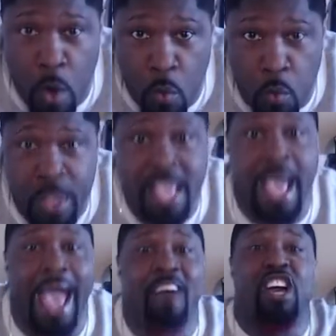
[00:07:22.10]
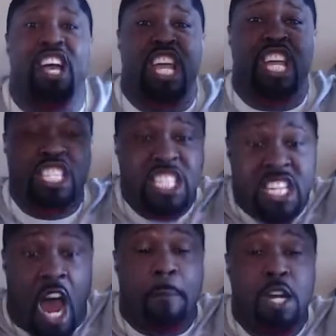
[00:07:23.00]
We have an
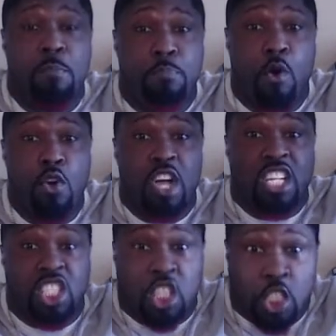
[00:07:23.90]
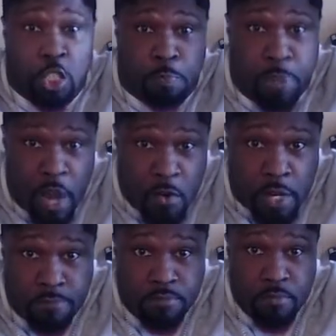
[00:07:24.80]
indomitable
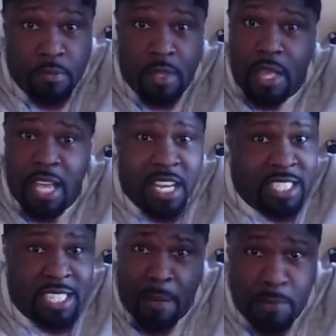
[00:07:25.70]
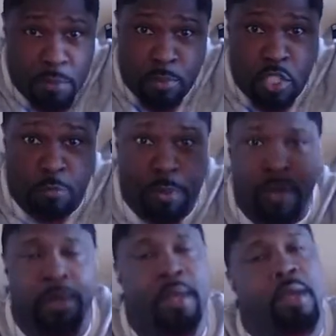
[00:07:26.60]
spirit. An indomitable
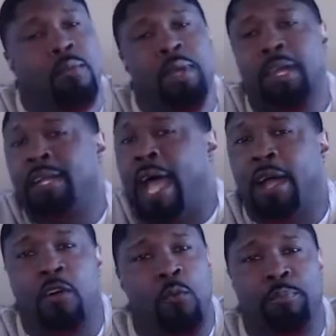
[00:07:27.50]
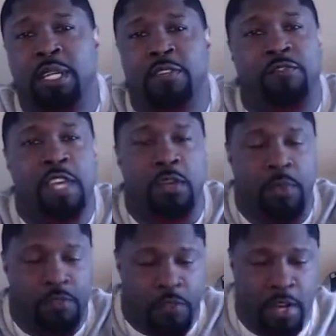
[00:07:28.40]
spirit. We are not going to be defeated.
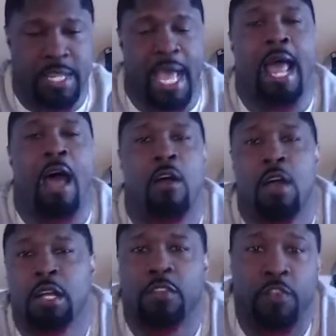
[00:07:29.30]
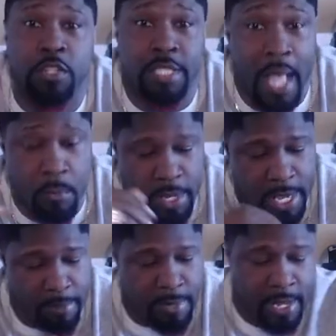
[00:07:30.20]
We figured that out the first time we
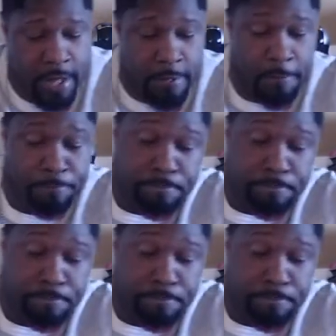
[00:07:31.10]
came together.